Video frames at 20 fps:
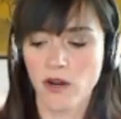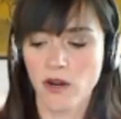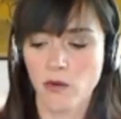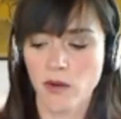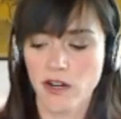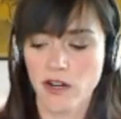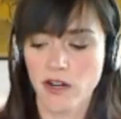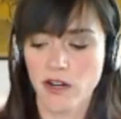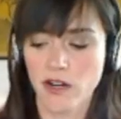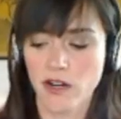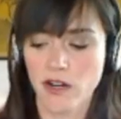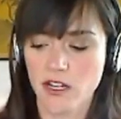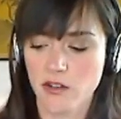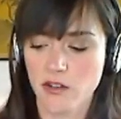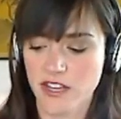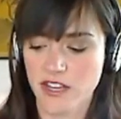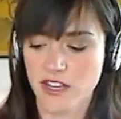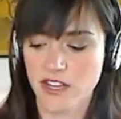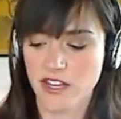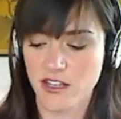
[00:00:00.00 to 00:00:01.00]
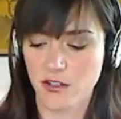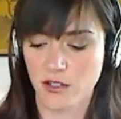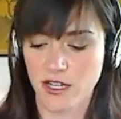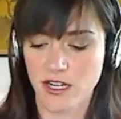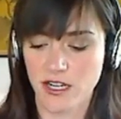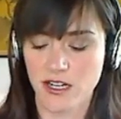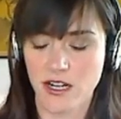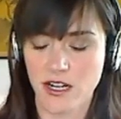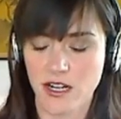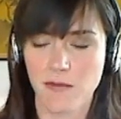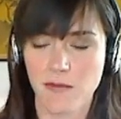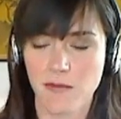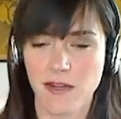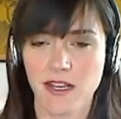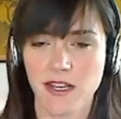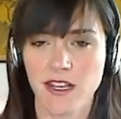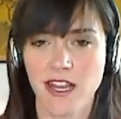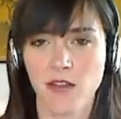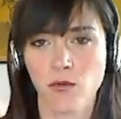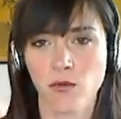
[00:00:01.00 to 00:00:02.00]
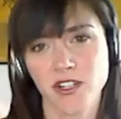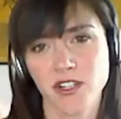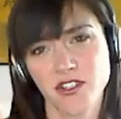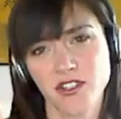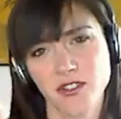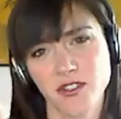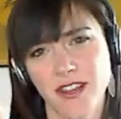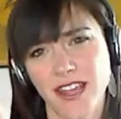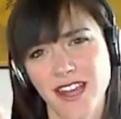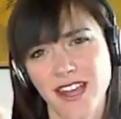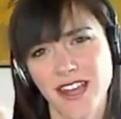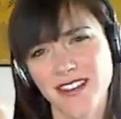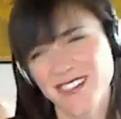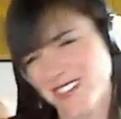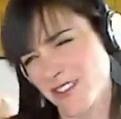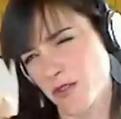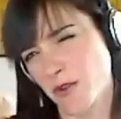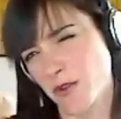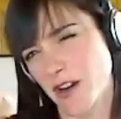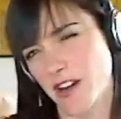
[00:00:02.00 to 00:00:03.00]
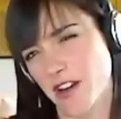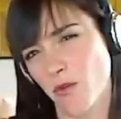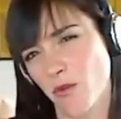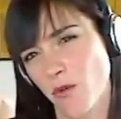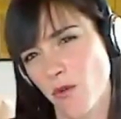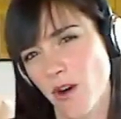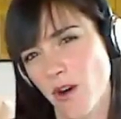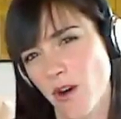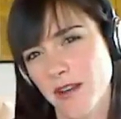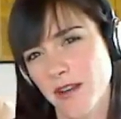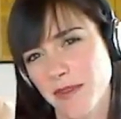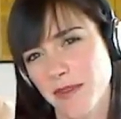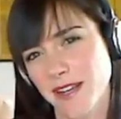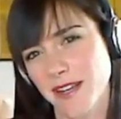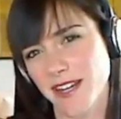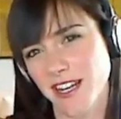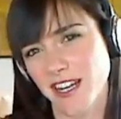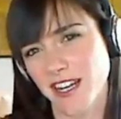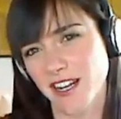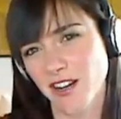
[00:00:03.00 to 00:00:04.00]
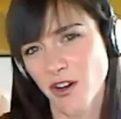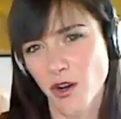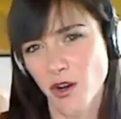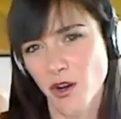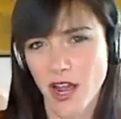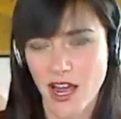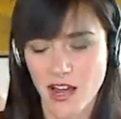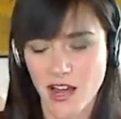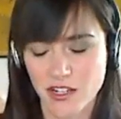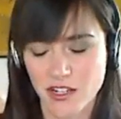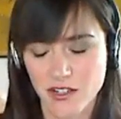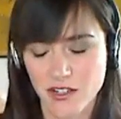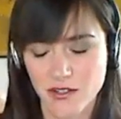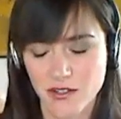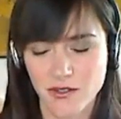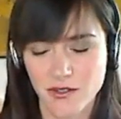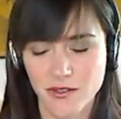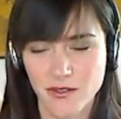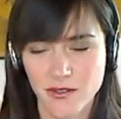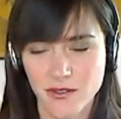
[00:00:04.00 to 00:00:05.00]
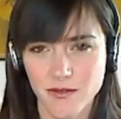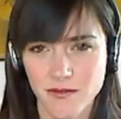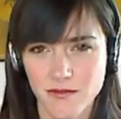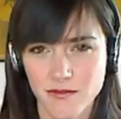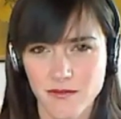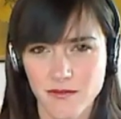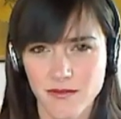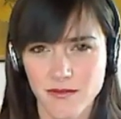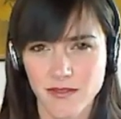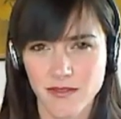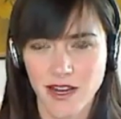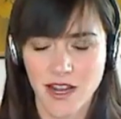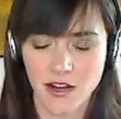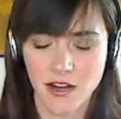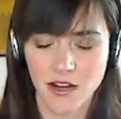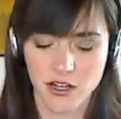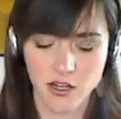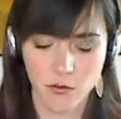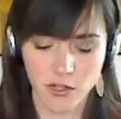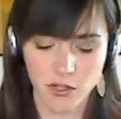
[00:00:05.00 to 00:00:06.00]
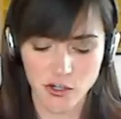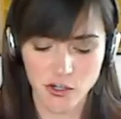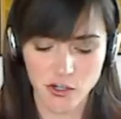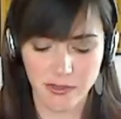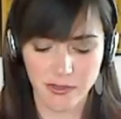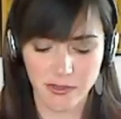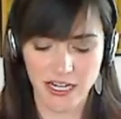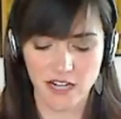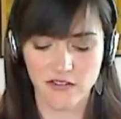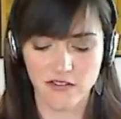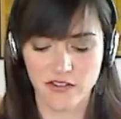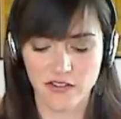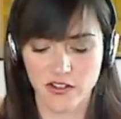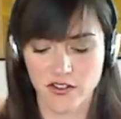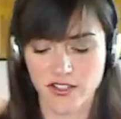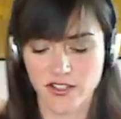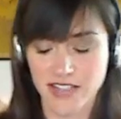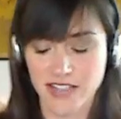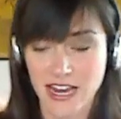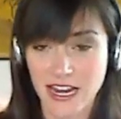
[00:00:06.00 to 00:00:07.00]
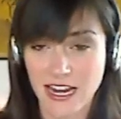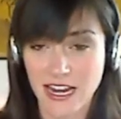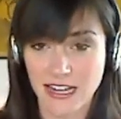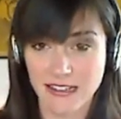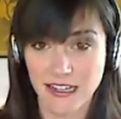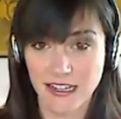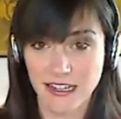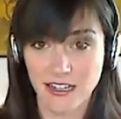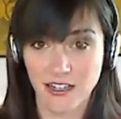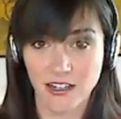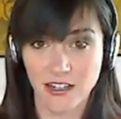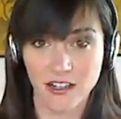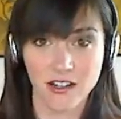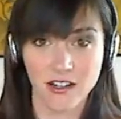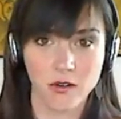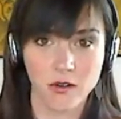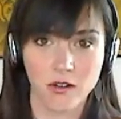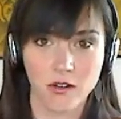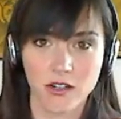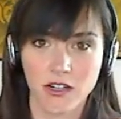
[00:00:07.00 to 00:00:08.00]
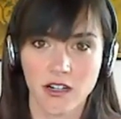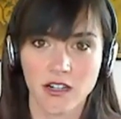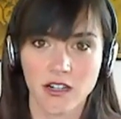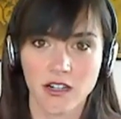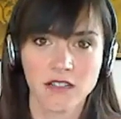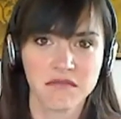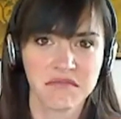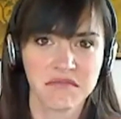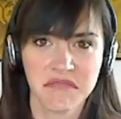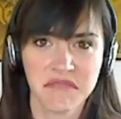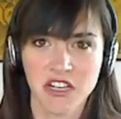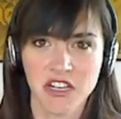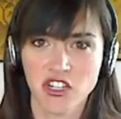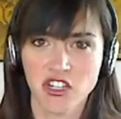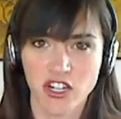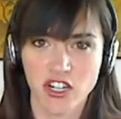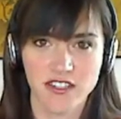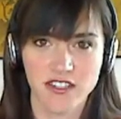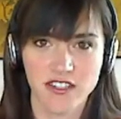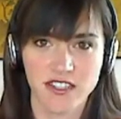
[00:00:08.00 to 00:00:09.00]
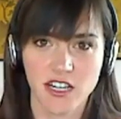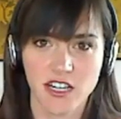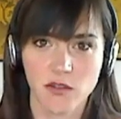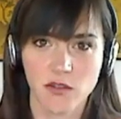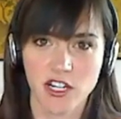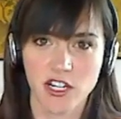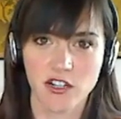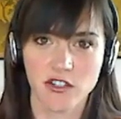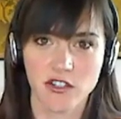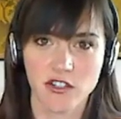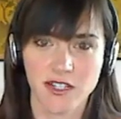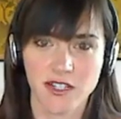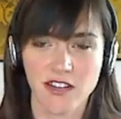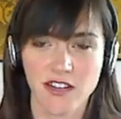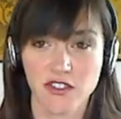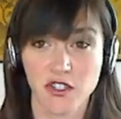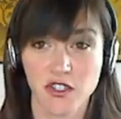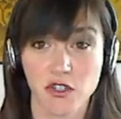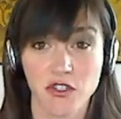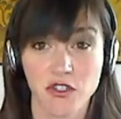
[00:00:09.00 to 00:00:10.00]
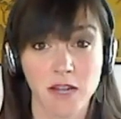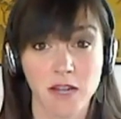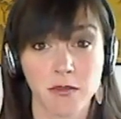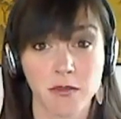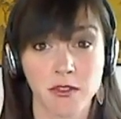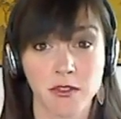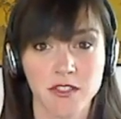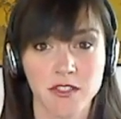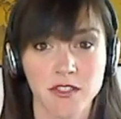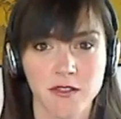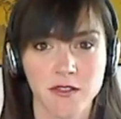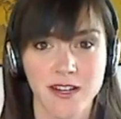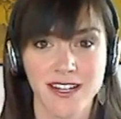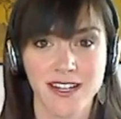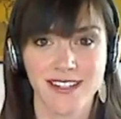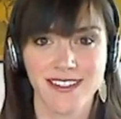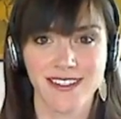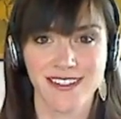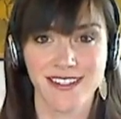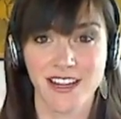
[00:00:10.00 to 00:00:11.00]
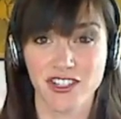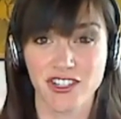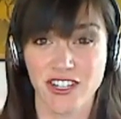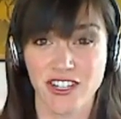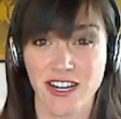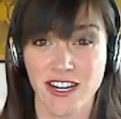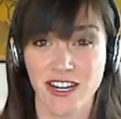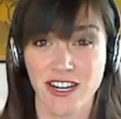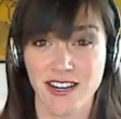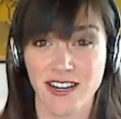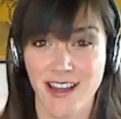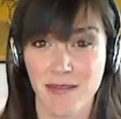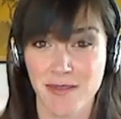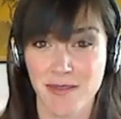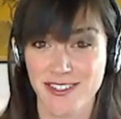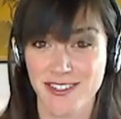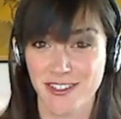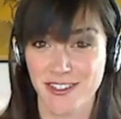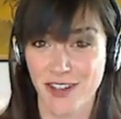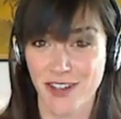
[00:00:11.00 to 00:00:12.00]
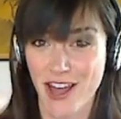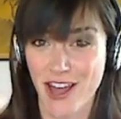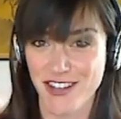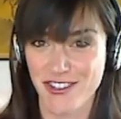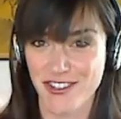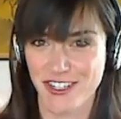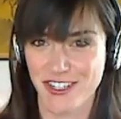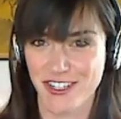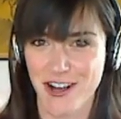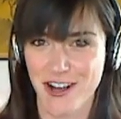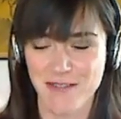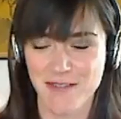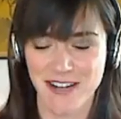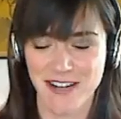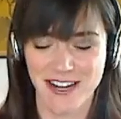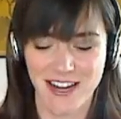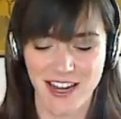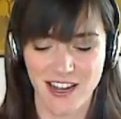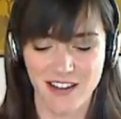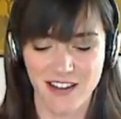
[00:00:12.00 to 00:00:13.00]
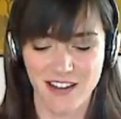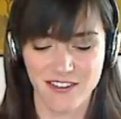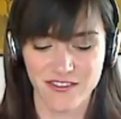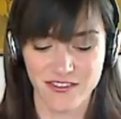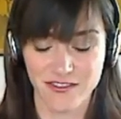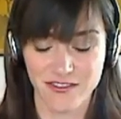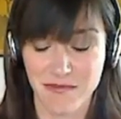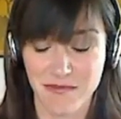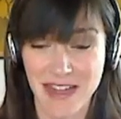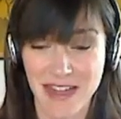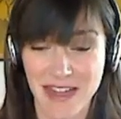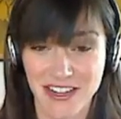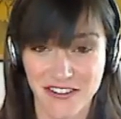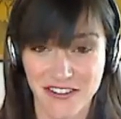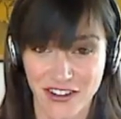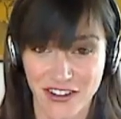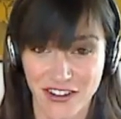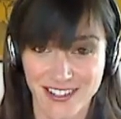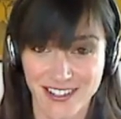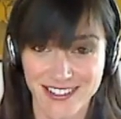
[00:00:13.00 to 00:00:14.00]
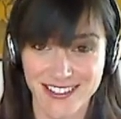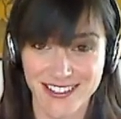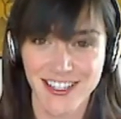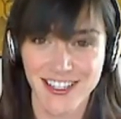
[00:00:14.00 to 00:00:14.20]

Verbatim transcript: where do you think you'll end up? And and once you get to where you want to be, how do you how do you what's your plan for staying there or yeah. adjusting what you're doing now so that you stop losing weight because this actually happens a lot it's really common i have many friends